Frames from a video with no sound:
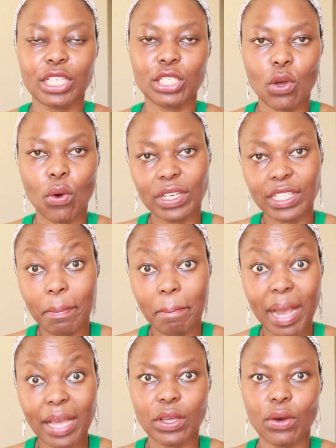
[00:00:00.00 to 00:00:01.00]
It's only the
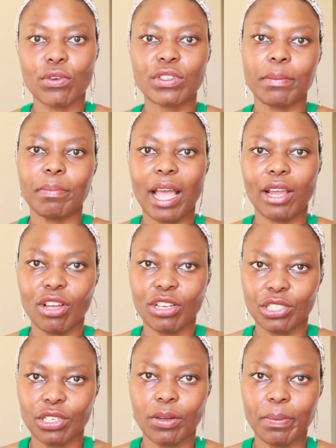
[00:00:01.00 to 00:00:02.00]
mother who's a
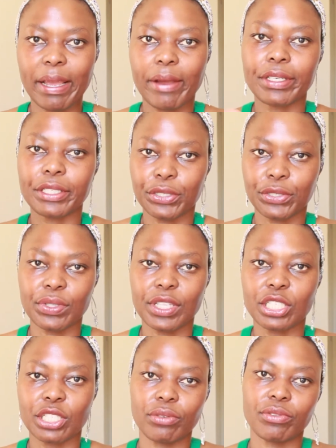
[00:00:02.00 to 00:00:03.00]
biological parent to the
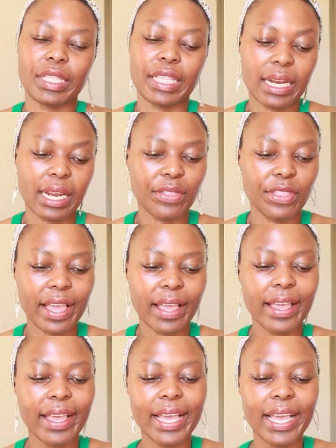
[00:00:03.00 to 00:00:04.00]
children that are there.
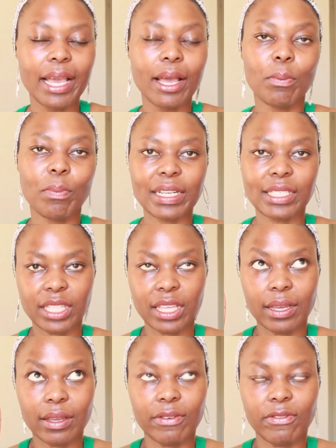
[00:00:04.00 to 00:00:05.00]
But
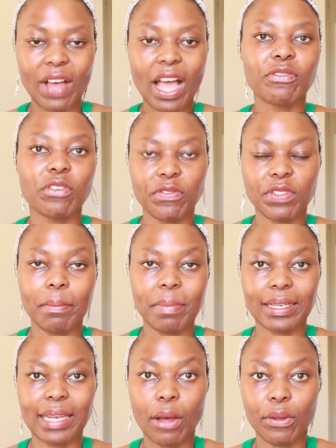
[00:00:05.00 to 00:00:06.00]
the 5 of them
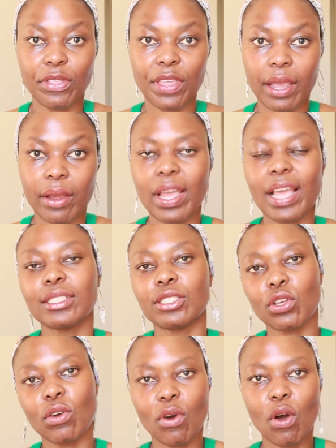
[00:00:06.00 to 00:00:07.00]
are now there, and
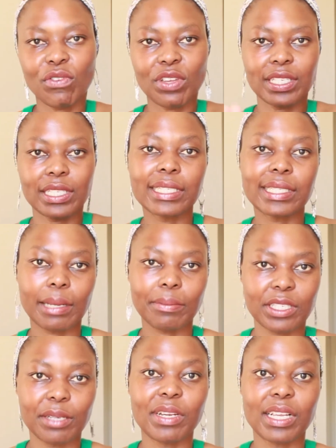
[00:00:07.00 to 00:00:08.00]
so obviously some
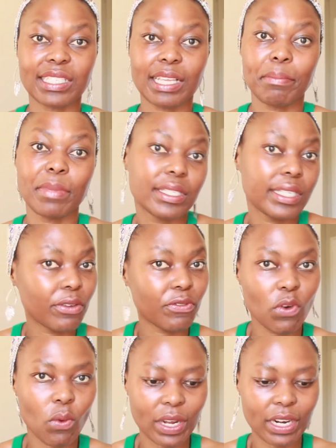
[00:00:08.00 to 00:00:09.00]
siblings are missing
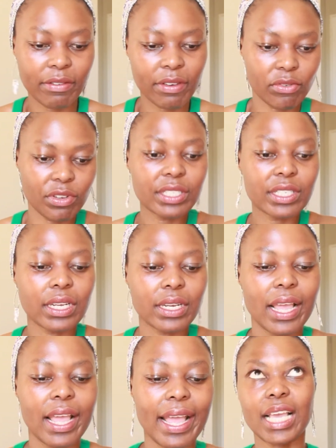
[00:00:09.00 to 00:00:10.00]
for whatever reason.
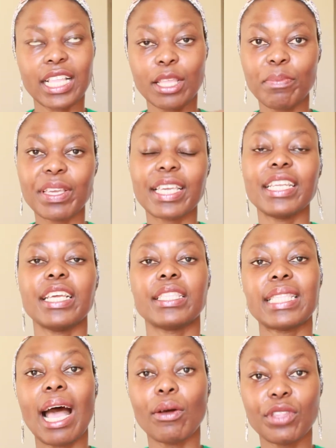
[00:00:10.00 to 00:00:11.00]
At the
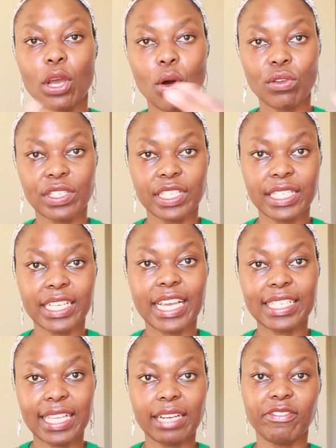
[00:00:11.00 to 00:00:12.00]
beginning, now they're all sitting
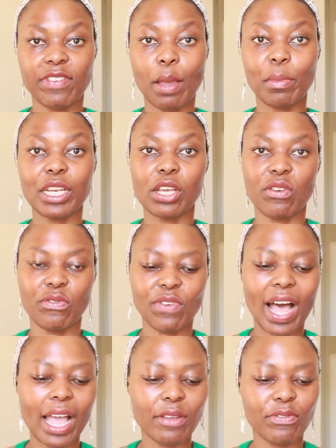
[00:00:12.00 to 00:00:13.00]
as that family of
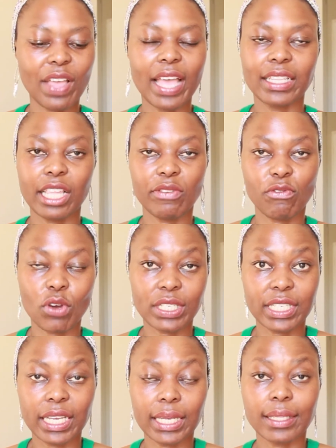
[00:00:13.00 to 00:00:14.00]
5, and they're
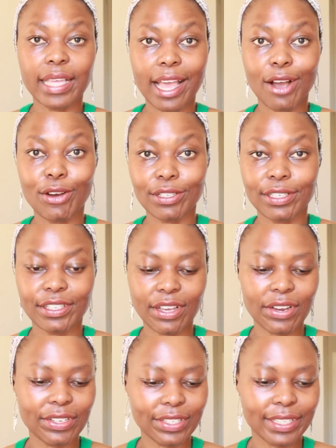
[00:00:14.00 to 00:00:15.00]
voicing their
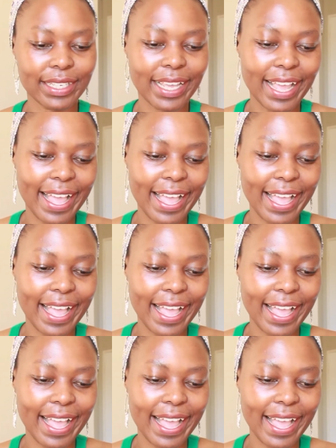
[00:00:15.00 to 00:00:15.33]
concerns.